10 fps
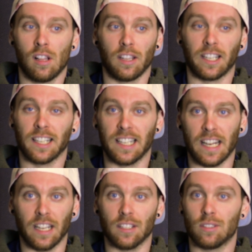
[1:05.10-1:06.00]
like a
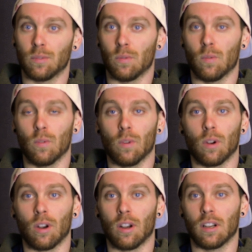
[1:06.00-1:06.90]
Guinness
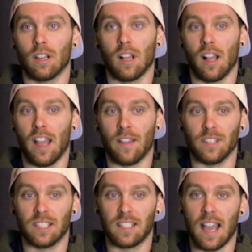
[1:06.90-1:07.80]
or a
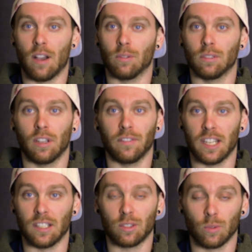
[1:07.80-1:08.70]
heavy stout of
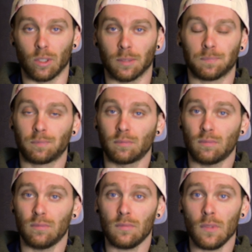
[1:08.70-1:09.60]
any sort,
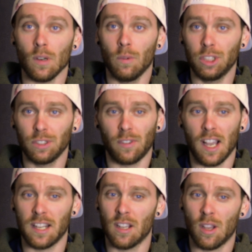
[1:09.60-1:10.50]
which is
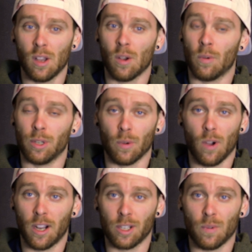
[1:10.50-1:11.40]
fine. When you're
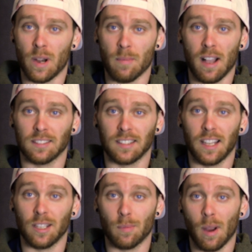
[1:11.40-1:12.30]
walking 20 miles a
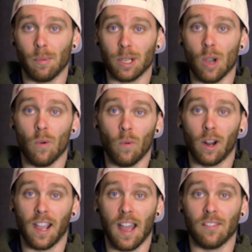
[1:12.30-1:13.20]
day, you probably don't
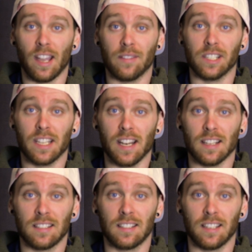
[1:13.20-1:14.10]
want to have a heavy
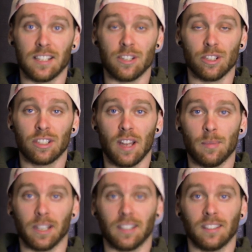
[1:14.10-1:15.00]
Guinness sitting in your stomach.